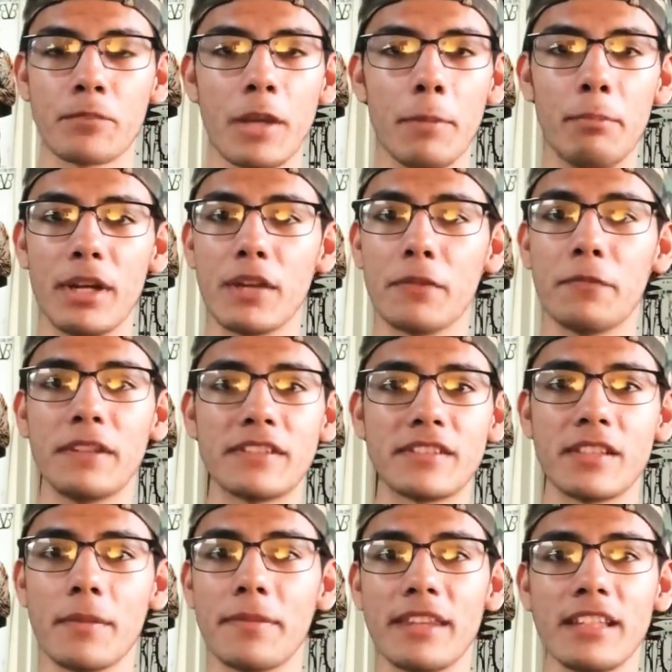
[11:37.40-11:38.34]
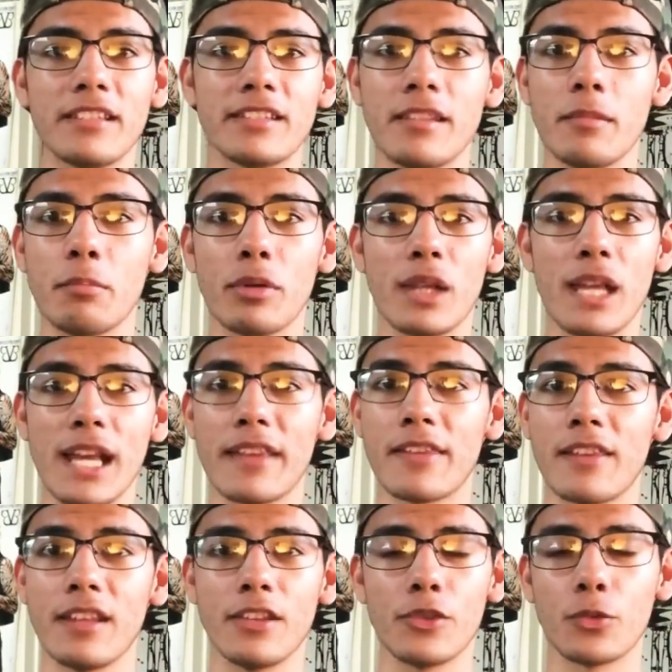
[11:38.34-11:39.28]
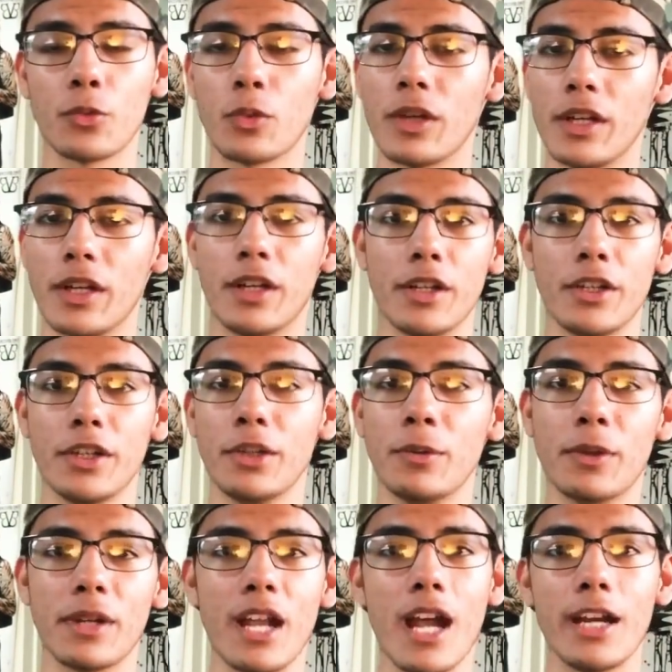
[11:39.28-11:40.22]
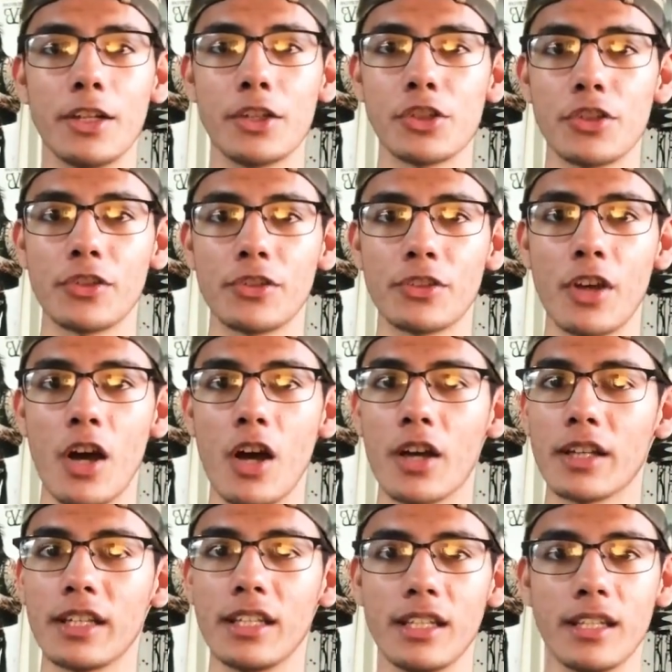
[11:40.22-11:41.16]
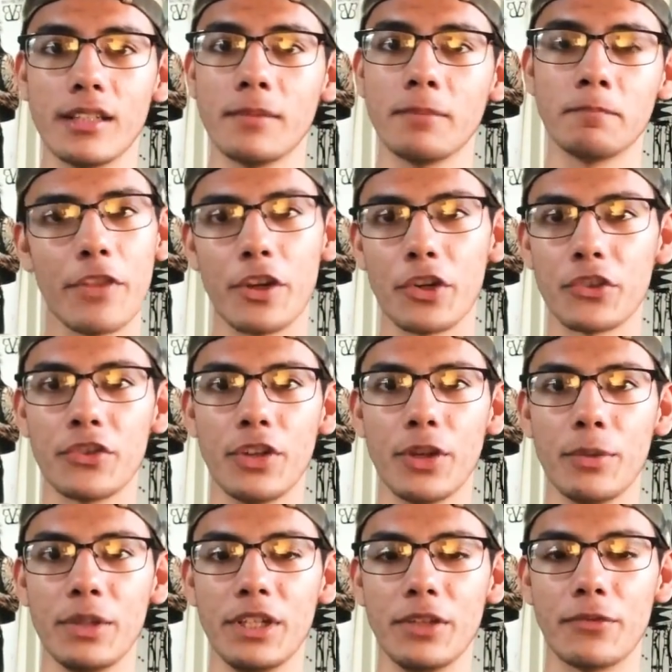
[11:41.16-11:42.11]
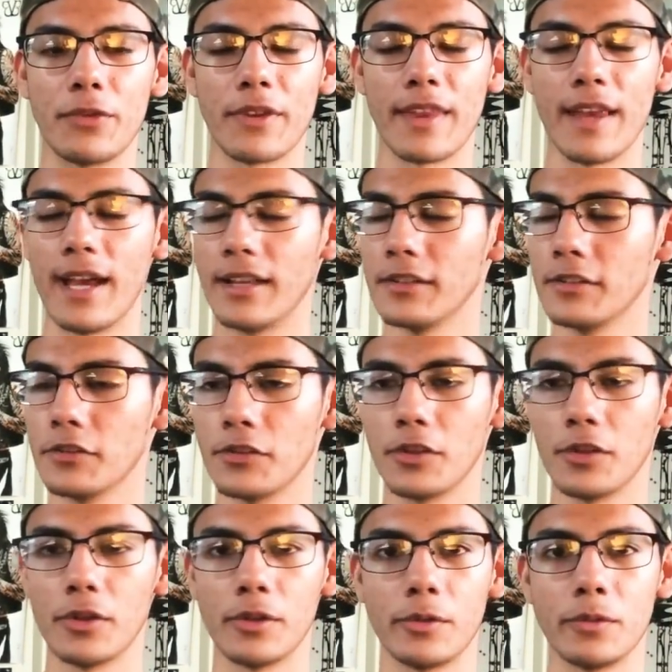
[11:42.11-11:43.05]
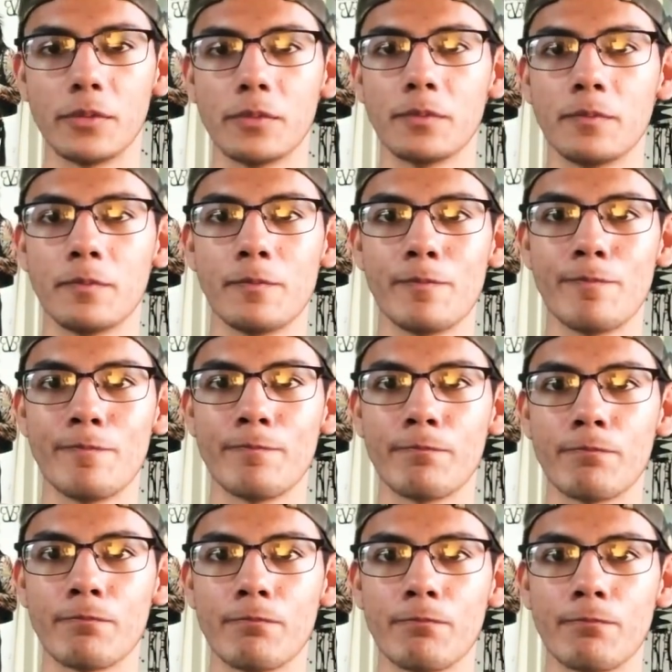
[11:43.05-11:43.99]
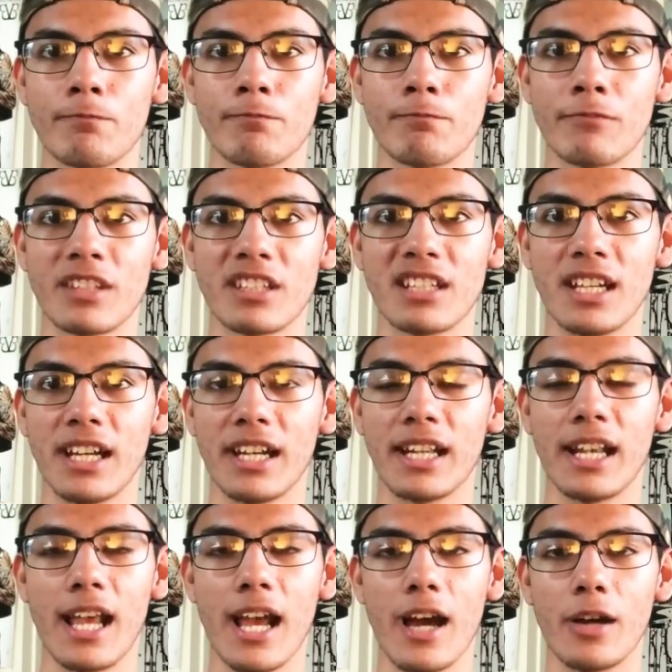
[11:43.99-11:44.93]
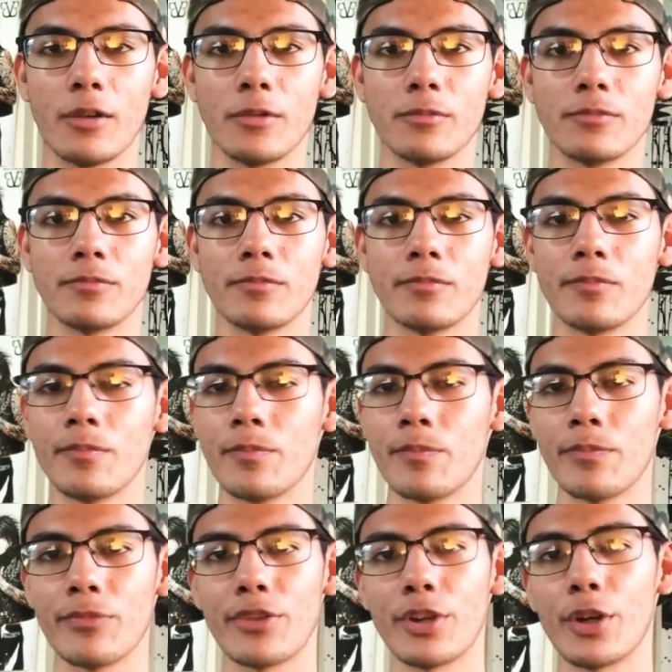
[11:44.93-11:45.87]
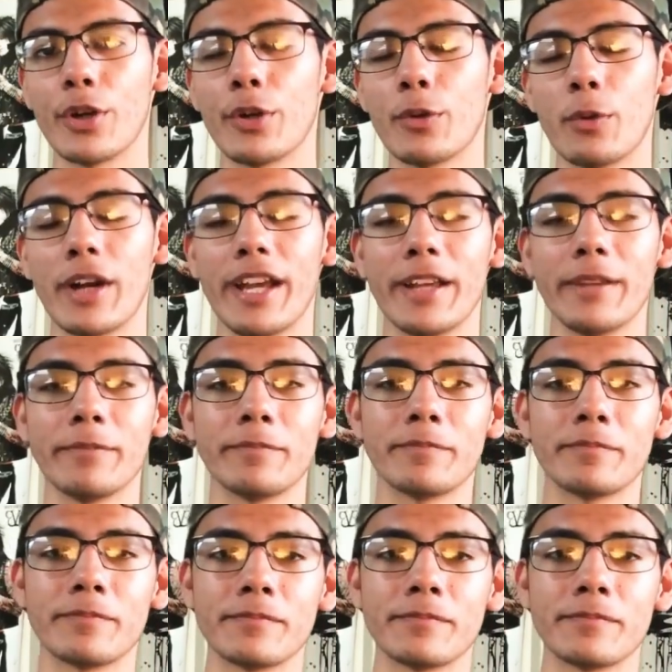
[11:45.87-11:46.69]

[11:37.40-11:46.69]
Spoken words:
But if it's something simple like this, where you and I are just talking, there's no need for that. So, cut it out, throw it away,